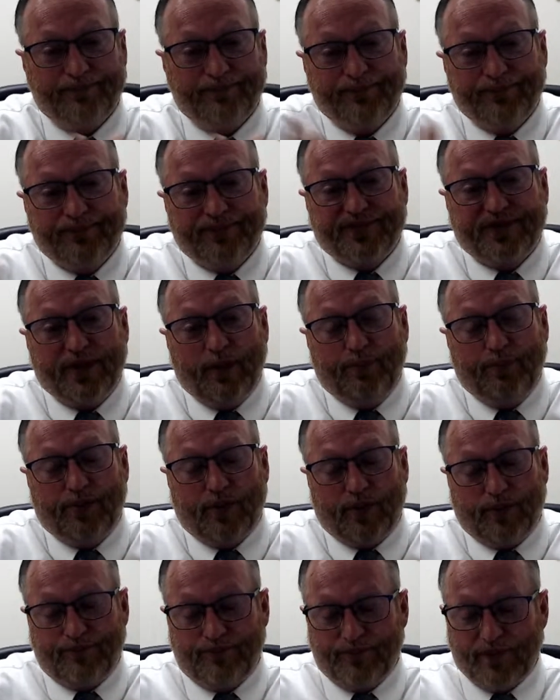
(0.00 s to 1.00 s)
Simple.
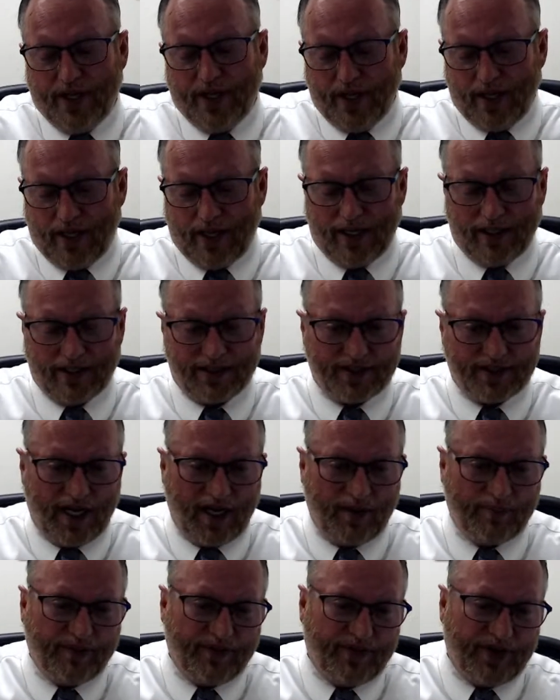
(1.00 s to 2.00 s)
On
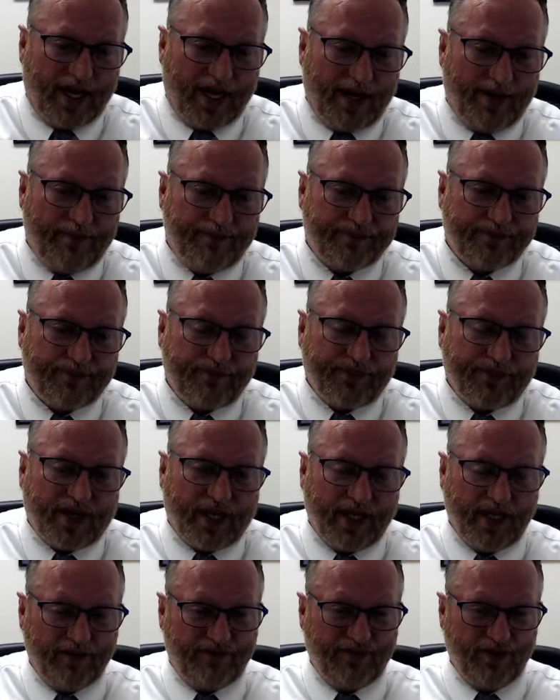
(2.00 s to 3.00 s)
top of that,
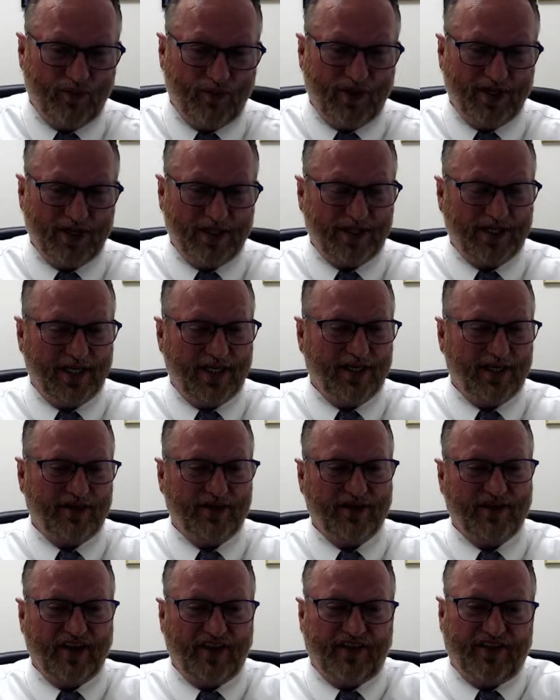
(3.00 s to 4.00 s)
if you want to get into
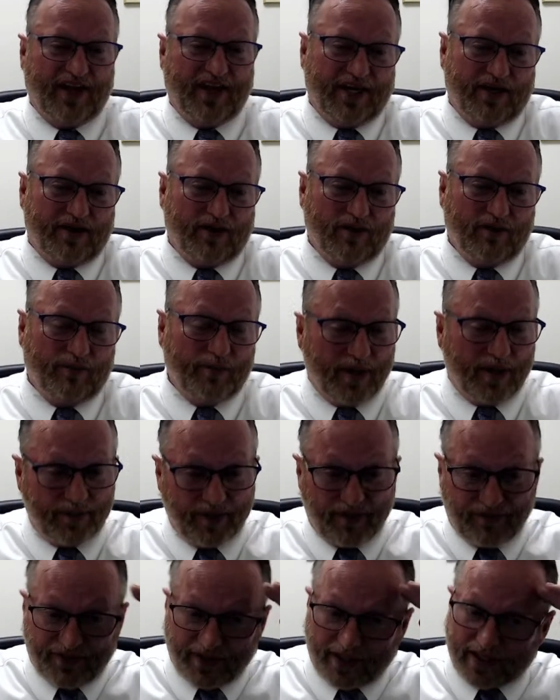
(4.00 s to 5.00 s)
the thinker, or maybe I'm
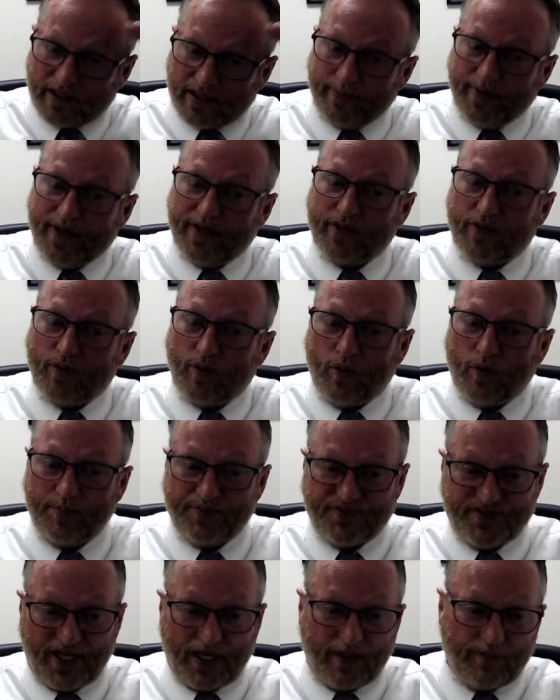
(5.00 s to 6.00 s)
thinking about a corp,
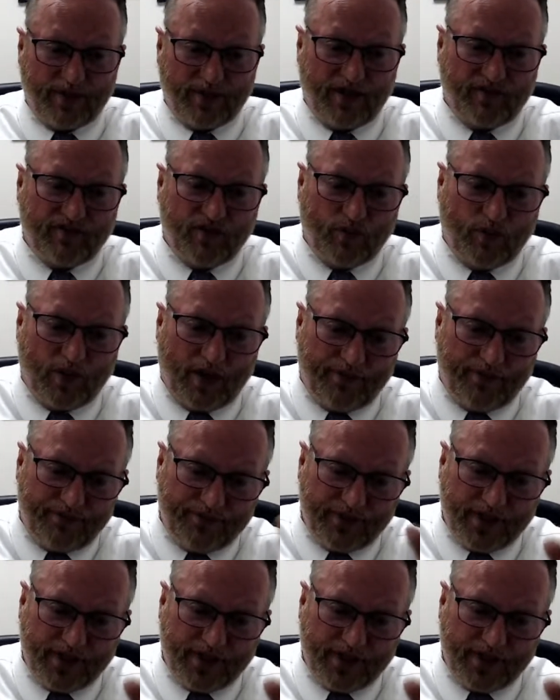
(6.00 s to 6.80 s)
set up level 1,